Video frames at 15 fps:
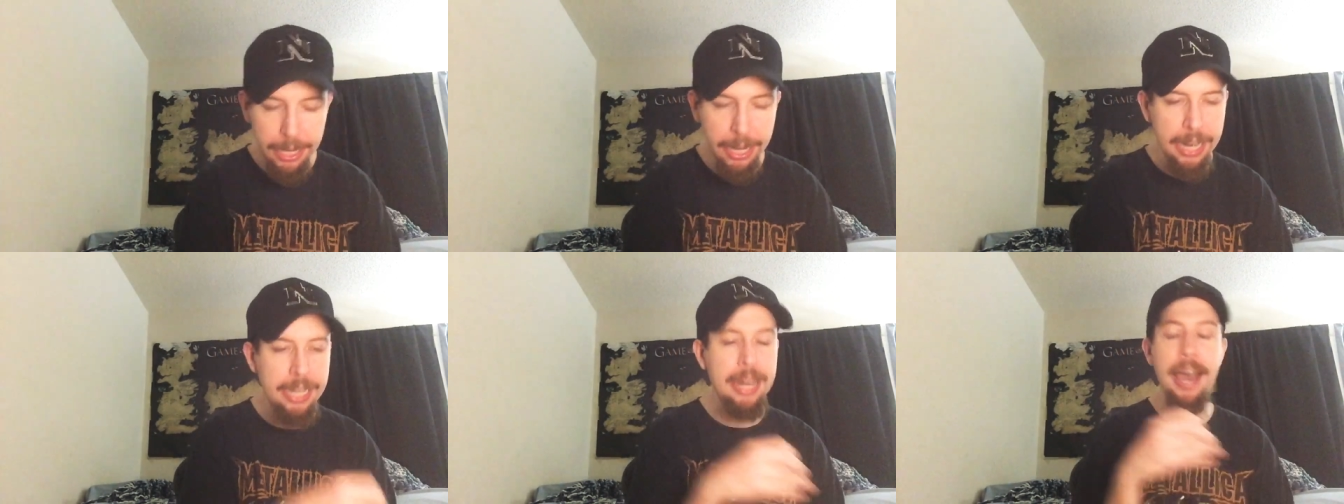
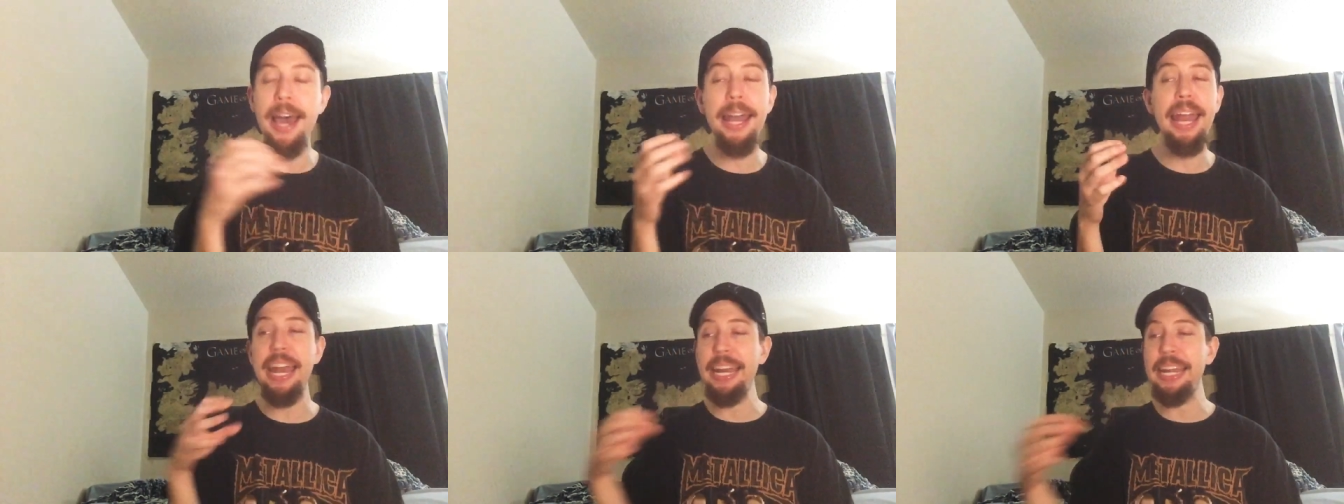and
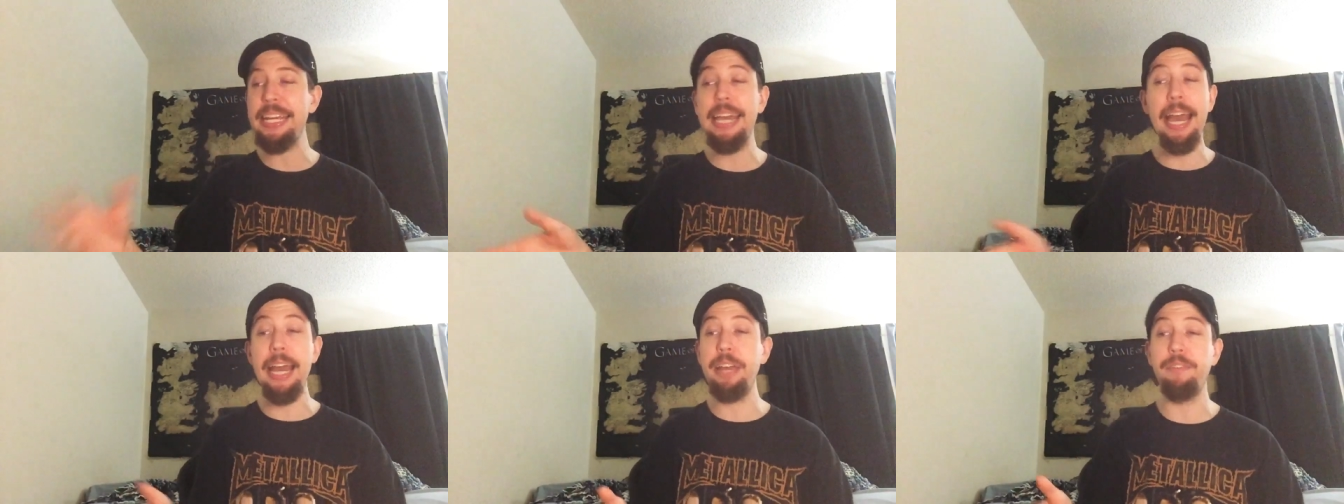not any
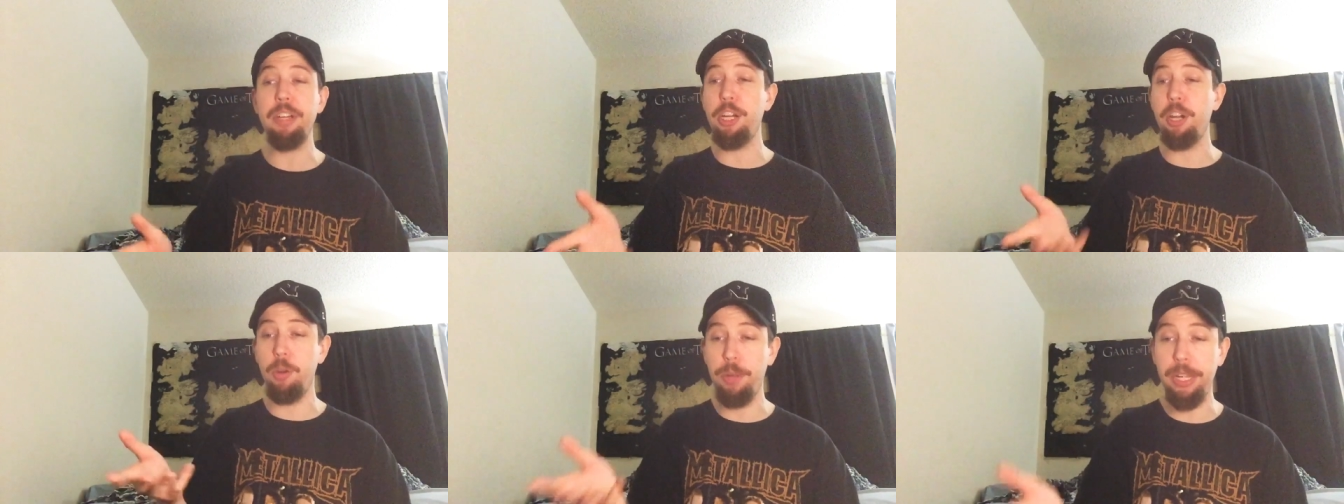kind of a
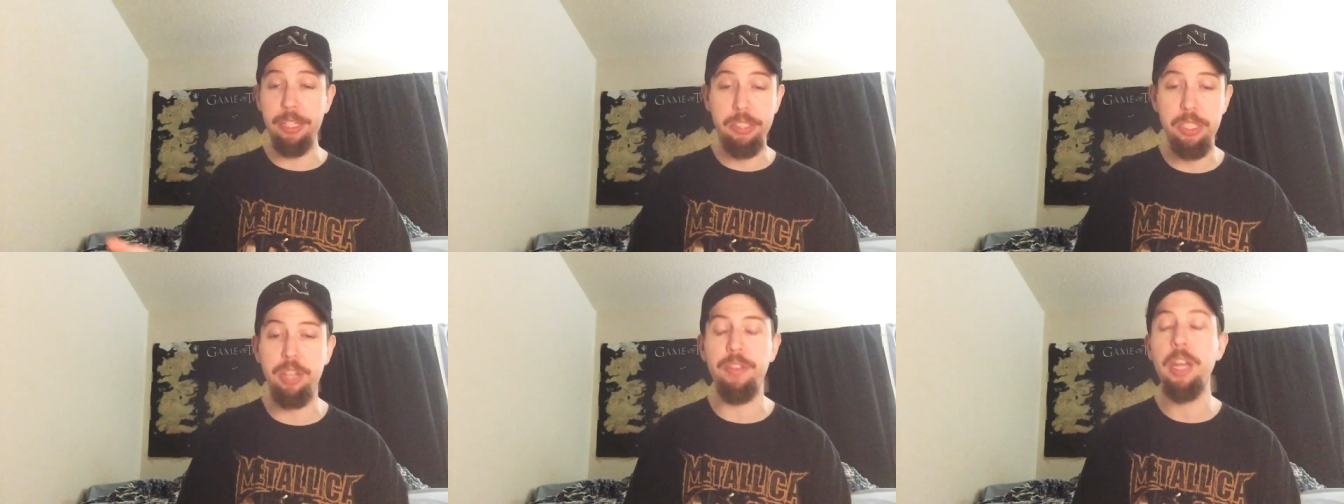
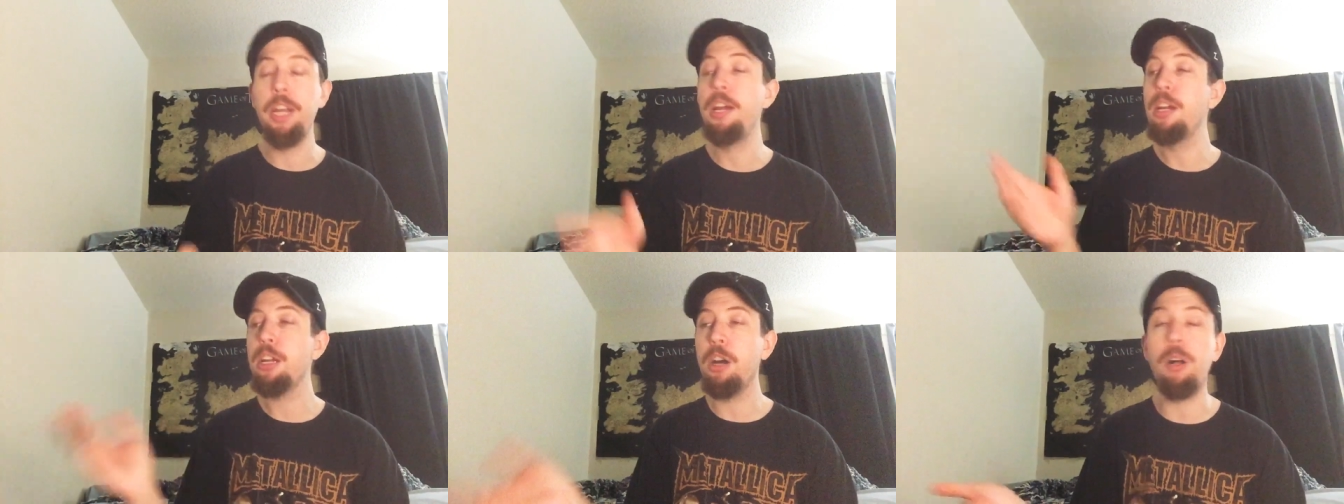cohesive
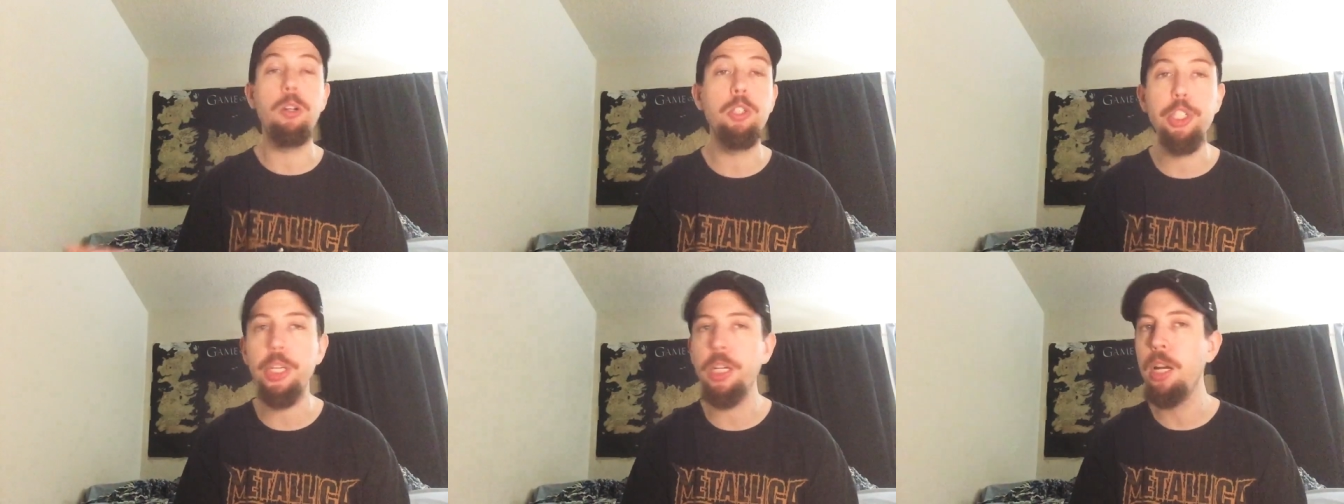
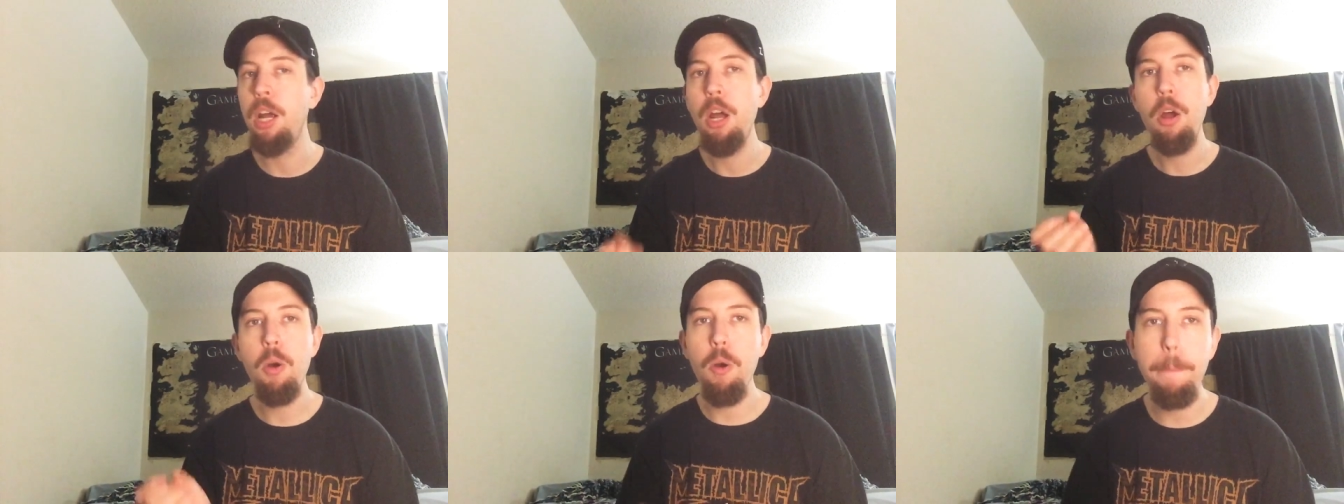culture
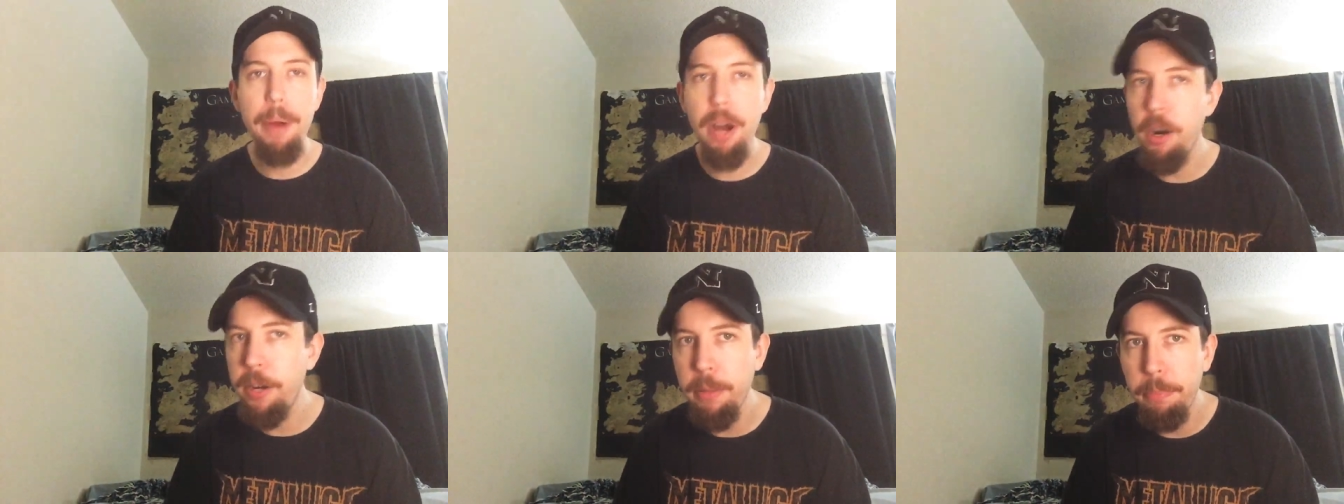or
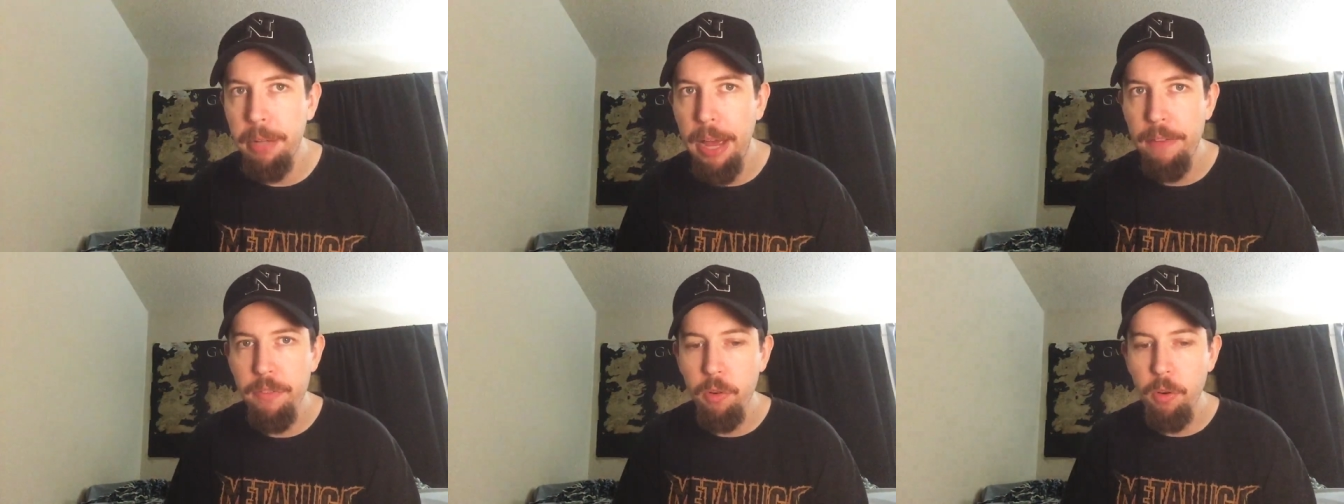party
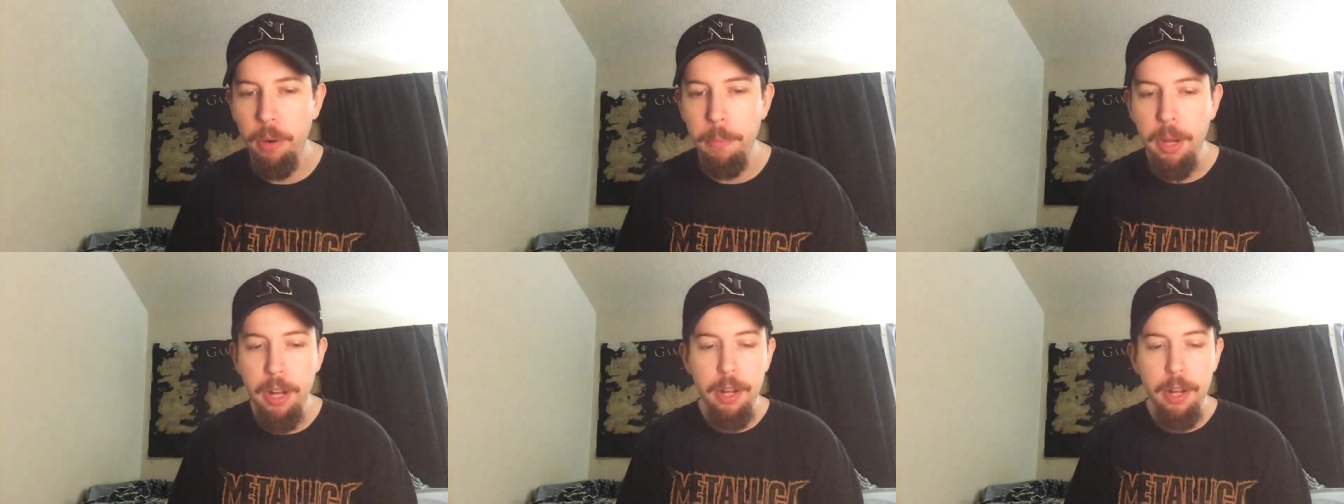platform.